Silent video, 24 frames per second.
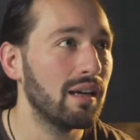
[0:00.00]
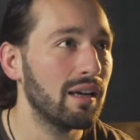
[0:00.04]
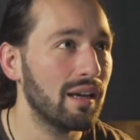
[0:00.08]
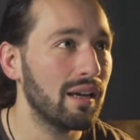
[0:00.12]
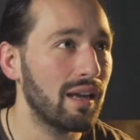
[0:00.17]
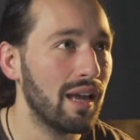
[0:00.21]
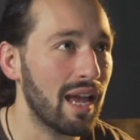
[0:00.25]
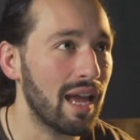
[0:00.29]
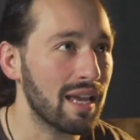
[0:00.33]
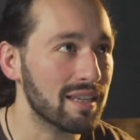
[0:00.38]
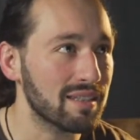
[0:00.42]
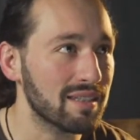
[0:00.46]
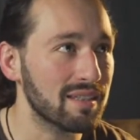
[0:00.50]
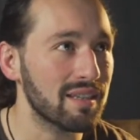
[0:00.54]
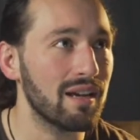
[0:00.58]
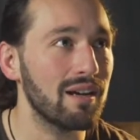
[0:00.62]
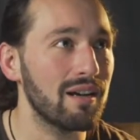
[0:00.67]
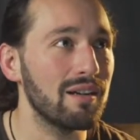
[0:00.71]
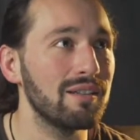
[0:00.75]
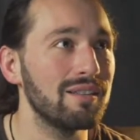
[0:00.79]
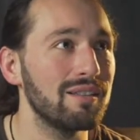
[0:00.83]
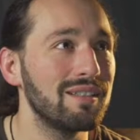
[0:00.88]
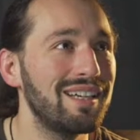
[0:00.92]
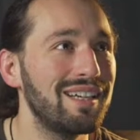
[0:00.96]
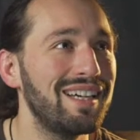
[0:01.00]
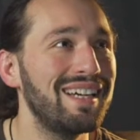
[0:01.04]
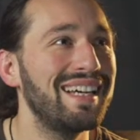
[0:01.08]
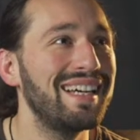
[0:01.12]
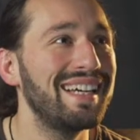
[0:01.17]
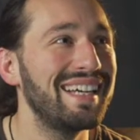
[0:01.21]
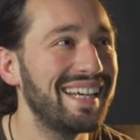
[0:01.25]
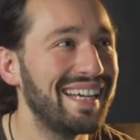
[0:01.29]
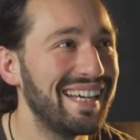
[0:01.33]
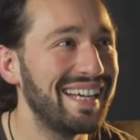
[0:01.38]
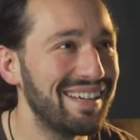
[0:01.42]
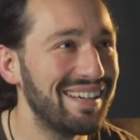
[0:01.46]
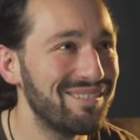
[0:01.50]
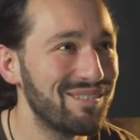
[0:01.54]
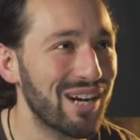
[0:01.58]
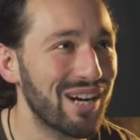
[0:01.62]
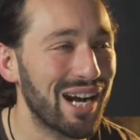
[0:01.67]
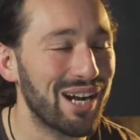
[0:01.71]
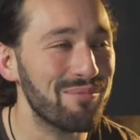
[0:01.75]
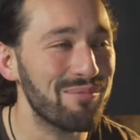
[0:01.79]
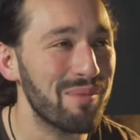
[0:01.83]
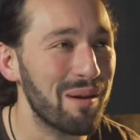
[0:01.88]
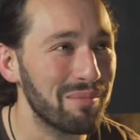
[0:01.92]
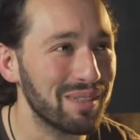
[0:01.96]
SL, I'm trying to
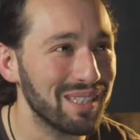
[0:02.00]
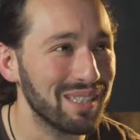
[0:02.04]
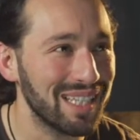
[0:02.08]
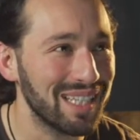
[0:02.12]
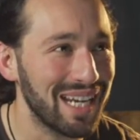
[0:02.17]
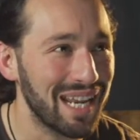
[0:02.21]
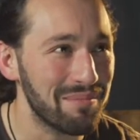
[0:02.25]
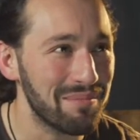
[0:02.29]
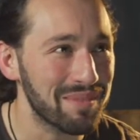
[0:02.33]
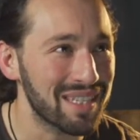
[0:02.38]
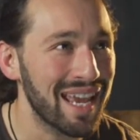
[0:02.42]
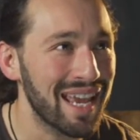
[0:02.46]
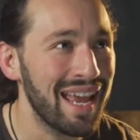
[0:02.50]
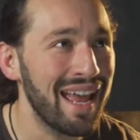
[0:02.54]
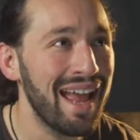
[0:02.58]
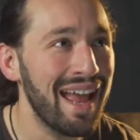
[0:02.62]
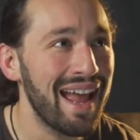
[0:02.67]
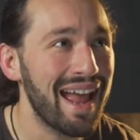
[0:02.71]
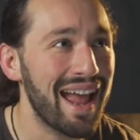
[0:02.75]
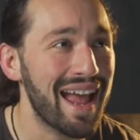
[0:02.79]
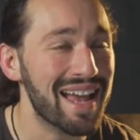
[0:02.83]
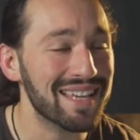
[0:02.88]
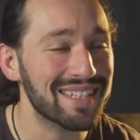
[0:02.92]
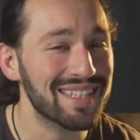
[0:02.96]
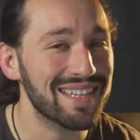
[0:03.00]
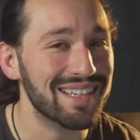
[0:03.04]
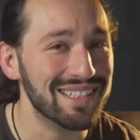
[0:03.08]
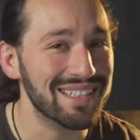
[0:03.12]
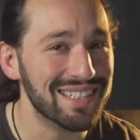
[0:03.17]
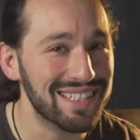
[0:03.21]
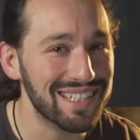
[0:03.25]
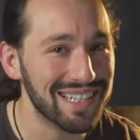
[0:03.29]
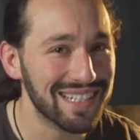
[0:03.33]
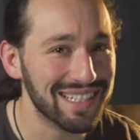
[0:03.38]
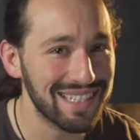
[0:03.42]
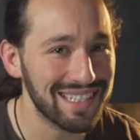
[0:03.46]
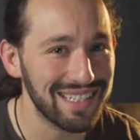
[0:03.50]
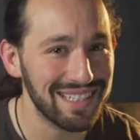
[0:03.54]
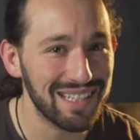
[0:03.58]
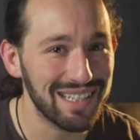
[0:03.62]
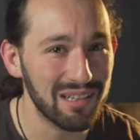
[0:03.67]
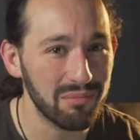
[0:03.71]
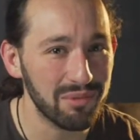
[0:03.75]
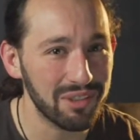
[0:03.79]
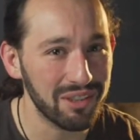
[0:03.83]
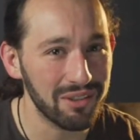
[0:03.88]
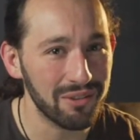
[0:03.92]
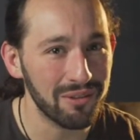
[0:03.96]
remember the names,
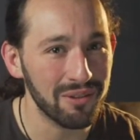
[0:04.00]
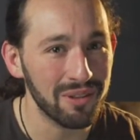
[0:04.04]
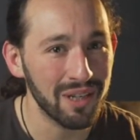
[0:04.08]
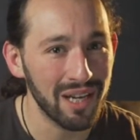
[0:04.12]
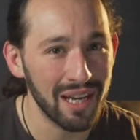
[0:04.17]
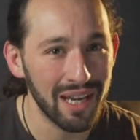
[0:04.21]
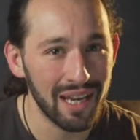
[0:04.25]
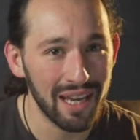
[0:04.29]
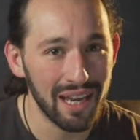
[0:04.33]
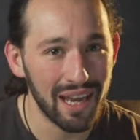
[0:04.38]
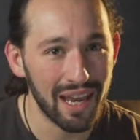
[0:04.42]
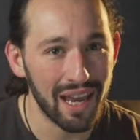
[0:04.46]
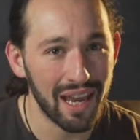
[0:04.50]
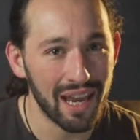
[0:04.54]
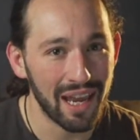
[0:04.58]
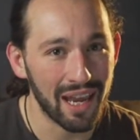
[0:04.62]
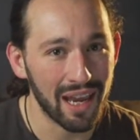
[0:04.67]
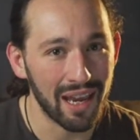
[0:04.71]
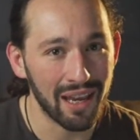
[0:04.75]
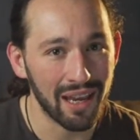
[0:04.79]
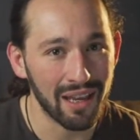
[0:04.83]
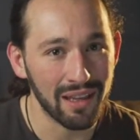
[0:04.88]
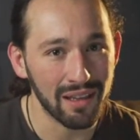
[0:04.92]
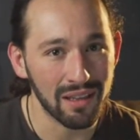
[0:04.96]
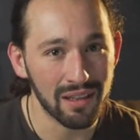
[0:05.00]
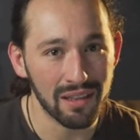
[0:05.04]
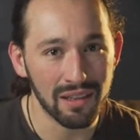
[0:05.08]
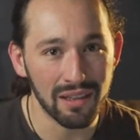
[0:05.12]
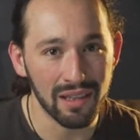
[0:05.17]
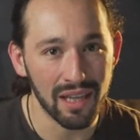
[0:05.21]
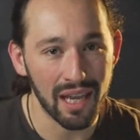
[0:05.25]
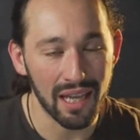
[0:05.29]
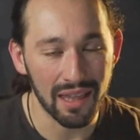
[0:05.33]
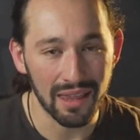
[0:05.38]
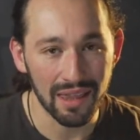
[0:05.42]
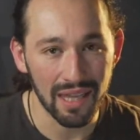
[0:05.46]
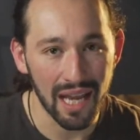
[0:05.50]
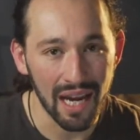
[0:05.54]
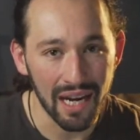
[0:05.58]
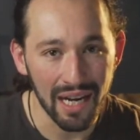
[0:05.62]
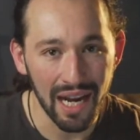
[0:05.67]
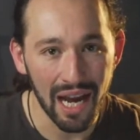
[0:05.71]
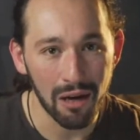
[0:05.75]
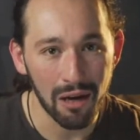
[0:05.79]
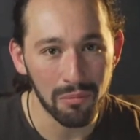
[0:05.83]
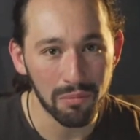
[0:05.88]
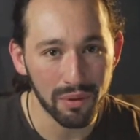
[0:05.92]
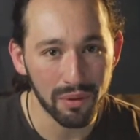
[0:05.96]
SL60W, and the light
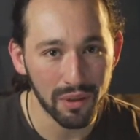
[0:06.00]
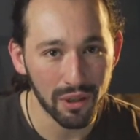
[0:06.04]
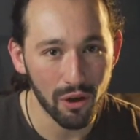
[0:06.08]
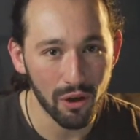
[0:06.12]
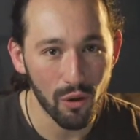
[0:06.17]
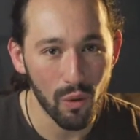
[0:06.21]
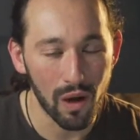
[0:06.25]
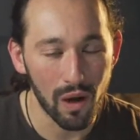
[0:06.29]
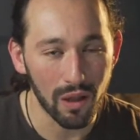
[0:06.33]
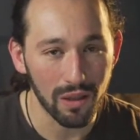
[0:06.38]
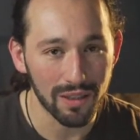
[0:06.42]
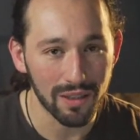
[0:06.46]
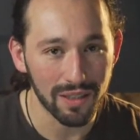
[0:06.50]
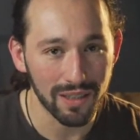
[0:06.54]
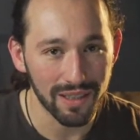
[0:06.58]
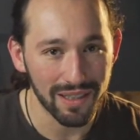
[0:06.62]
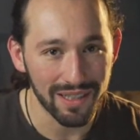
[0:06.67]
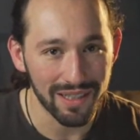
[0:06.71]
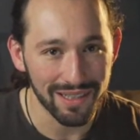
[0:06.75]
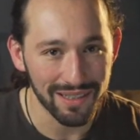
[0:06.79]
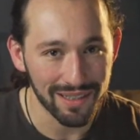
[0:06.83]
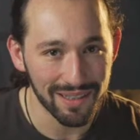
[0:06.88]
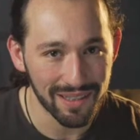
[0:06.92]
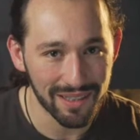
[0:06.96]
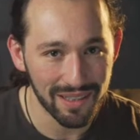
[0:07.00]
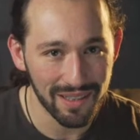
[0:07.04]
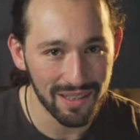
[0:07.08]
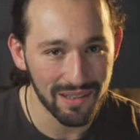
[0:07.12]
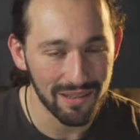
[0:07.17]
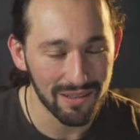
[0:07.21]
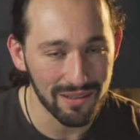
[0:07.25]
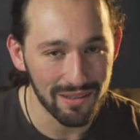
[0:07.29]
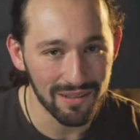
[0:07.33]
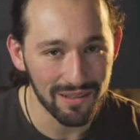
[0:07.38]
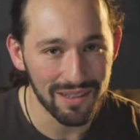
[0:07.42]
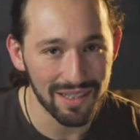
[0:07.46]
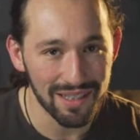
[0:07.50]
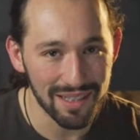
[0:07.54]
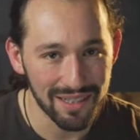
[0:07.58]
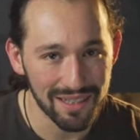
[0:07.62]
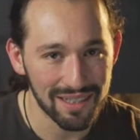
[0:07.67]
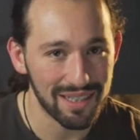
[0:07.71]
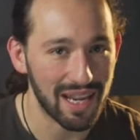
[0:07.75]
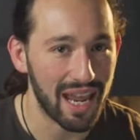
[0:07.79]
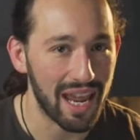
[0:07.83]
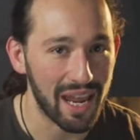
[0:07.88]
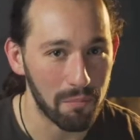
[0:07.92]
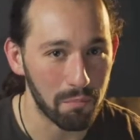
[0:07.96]
output quality is still the
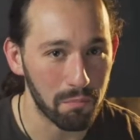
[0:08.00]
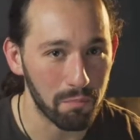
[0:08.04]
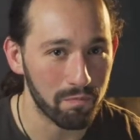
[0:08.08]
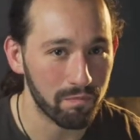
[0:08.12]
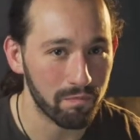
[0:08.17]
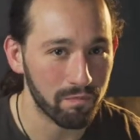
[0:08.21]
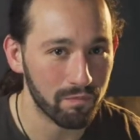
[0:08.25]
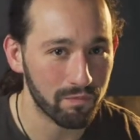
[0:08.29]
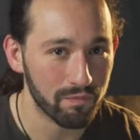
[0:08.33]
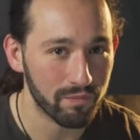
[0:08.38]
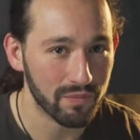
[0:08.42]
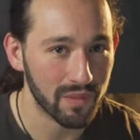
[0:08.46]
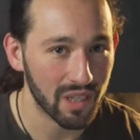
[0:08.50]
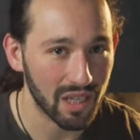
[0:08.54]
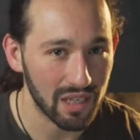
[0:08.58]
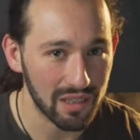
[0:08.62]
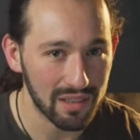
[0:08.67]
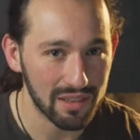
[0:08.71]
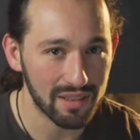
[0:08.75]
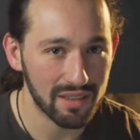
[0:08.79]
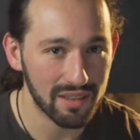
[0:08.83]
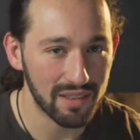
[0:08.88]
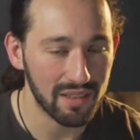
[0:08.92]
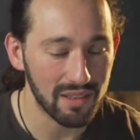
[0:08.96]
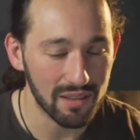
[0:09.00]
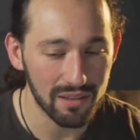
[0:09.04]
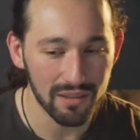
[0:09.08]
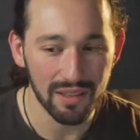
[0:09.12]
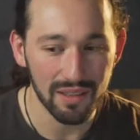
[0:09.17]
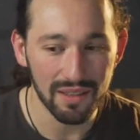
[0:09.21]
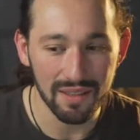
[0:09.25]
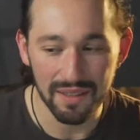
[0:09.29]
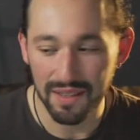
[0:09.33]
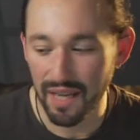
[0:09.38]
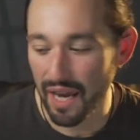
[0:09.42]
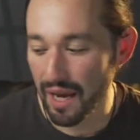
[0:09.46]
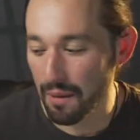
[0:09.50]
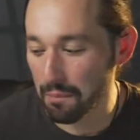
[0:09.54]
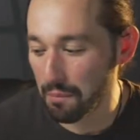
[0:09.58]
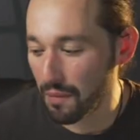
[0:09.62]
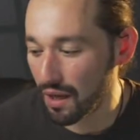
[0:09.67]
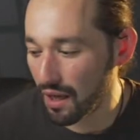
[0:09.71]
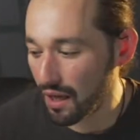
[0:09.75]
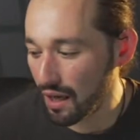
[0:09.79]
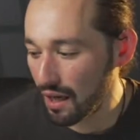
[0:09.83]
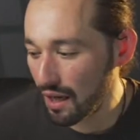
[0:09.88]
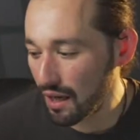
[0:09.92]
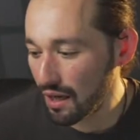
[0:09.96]
same. Still the same.
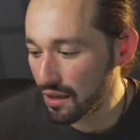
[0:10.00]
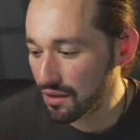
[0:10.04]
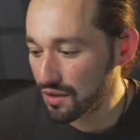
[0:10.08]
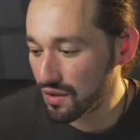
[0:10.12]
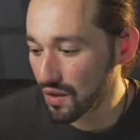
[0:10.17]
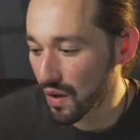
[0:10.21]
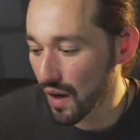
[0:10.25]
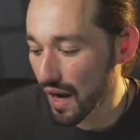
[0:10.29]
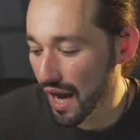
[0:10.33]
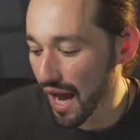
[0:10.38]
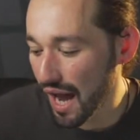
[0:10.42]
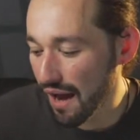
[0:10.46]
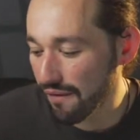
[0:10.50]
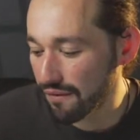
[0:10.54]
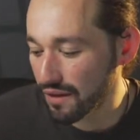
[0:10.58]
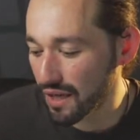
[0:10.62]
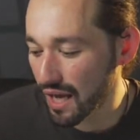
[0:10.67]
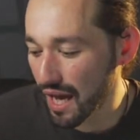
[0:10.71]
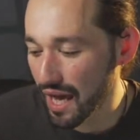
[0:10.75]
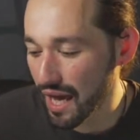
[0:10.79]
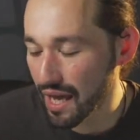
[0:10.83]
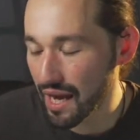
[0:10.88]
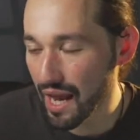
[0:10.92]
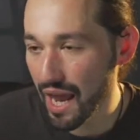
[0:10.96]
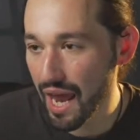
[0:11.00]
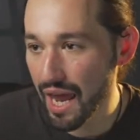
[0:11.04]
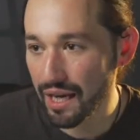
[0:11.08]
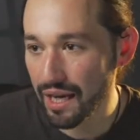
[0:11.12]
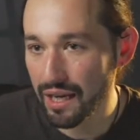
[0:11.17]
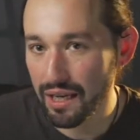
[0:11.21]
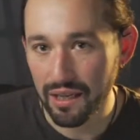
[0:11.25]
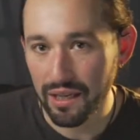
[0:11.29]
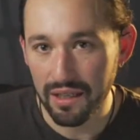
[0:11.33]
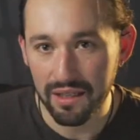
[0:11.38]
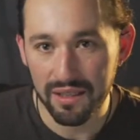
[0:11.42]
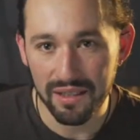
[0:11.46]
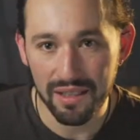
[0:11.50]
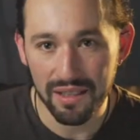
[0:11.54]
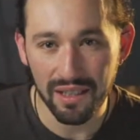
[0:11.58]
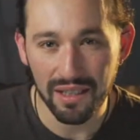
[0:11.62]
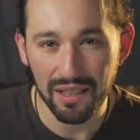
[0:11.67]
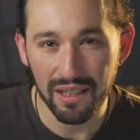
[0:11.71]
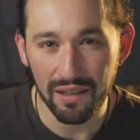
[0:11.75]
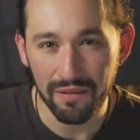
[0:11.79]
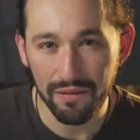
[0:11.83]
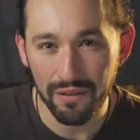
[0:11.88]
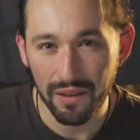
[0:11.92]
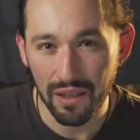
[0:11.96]
So I haven't had any
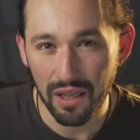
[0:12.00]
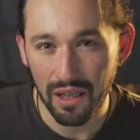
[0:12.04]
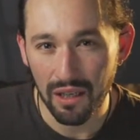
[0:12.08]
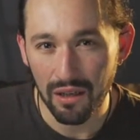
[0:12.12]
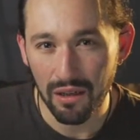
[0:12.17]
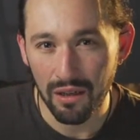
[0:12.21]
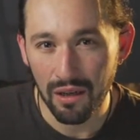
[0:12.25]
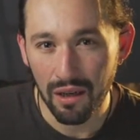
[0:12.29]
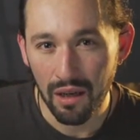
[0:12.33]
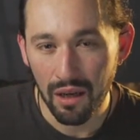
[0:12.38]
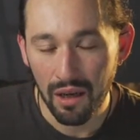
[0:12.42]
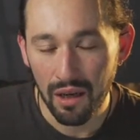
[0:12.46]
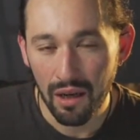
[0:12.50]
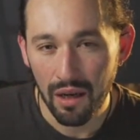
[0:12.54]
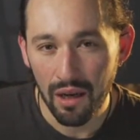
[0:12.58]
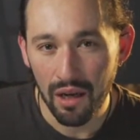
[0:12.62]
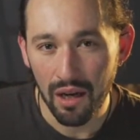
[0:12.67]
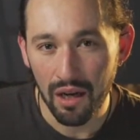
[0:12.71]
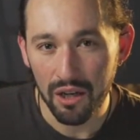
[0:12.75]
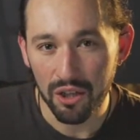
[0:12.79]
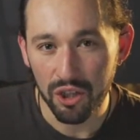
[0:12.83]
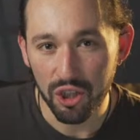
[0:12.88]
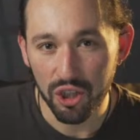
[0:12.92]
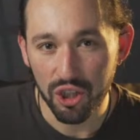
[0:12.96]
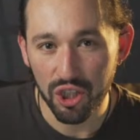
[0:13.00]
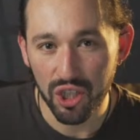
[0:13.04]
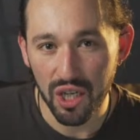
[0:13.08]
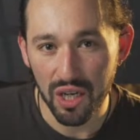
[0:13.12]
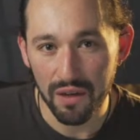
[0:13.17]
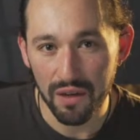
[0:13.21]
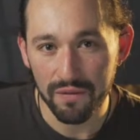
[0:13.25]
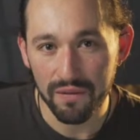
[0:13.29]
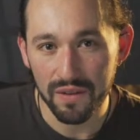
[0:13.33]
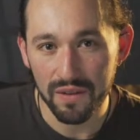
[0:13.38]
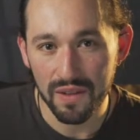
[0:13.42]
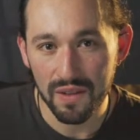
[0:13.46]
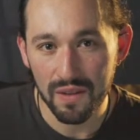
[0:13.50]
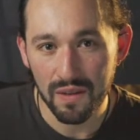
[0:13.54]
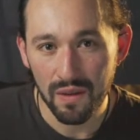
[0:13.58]
significant shifts.